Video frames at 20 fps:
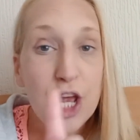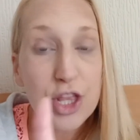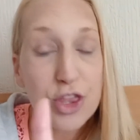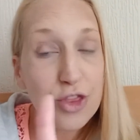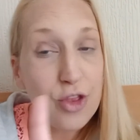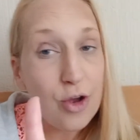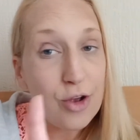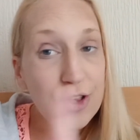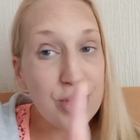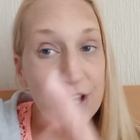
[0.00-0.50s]

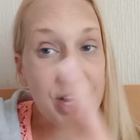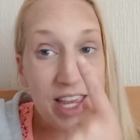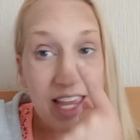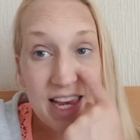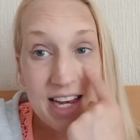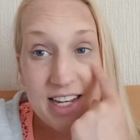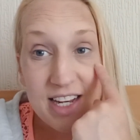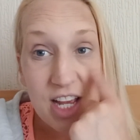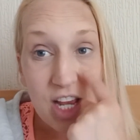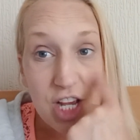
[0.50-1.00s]
Not
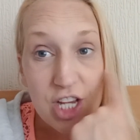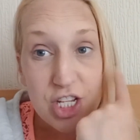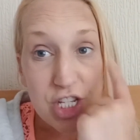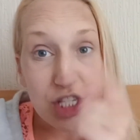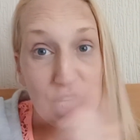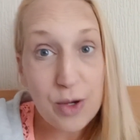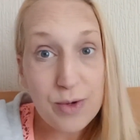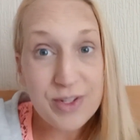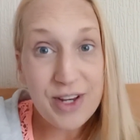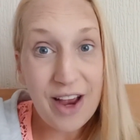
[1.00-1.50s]
looking
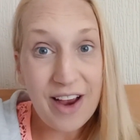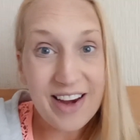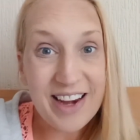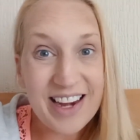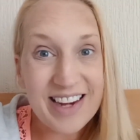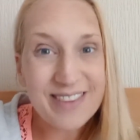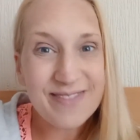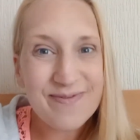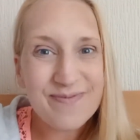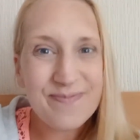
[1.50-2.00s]
so
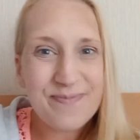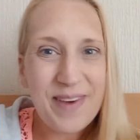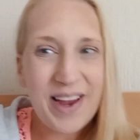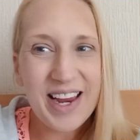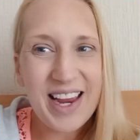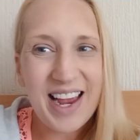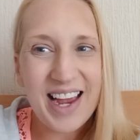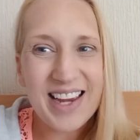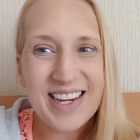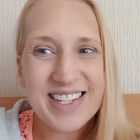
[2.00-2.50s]
tired. Bye,
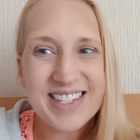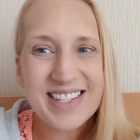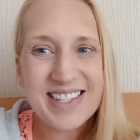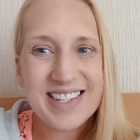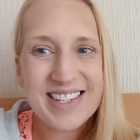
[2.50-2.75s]
guys.